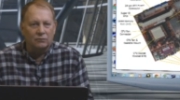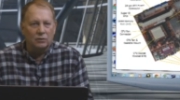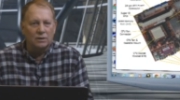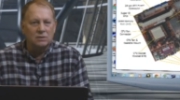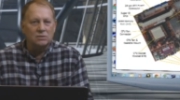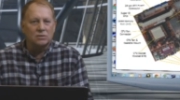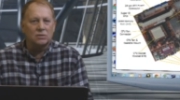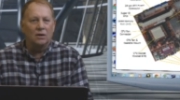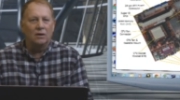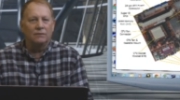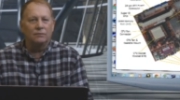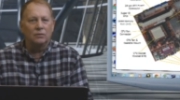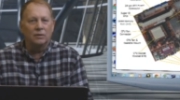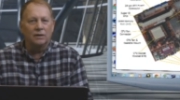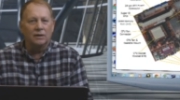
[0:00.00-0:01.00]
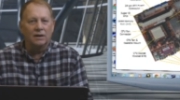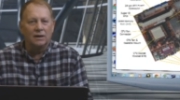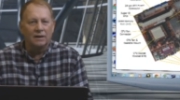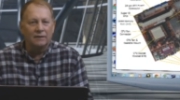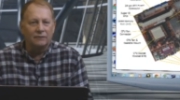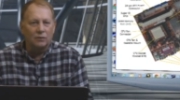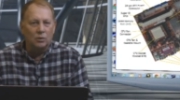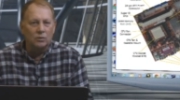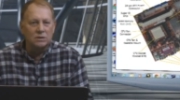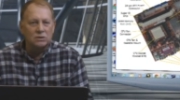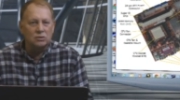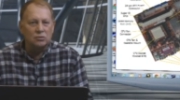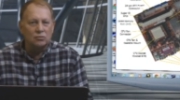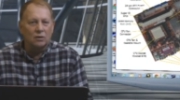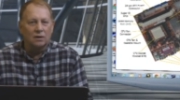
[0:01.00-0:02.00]
written software and I've always
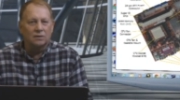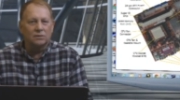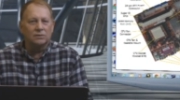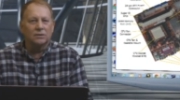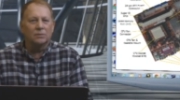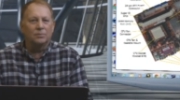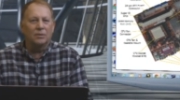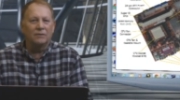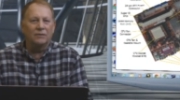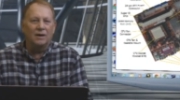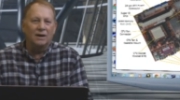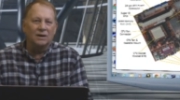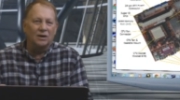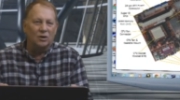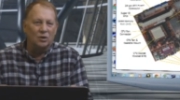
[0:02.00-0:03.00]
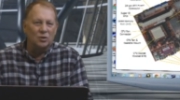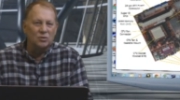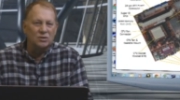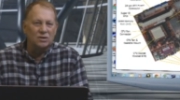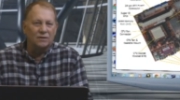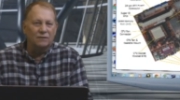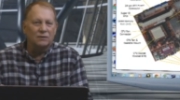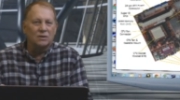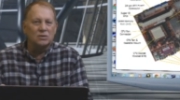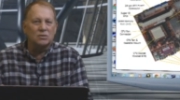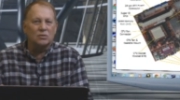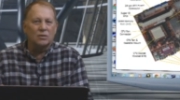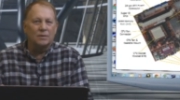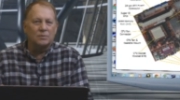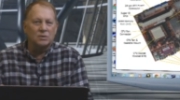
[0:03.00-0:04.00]
struggled to provide a lucid
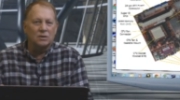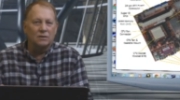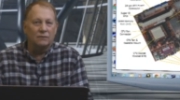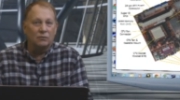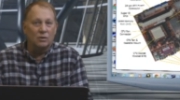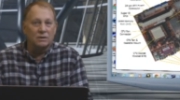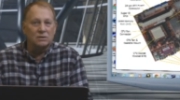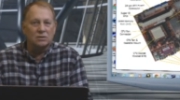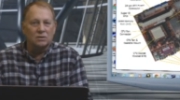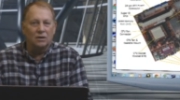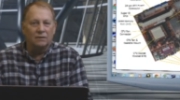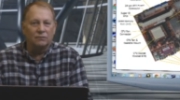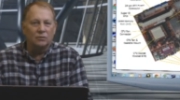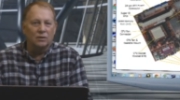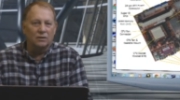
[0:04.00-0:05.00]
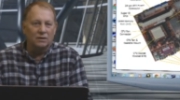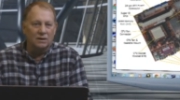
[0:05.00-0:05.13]
description of what software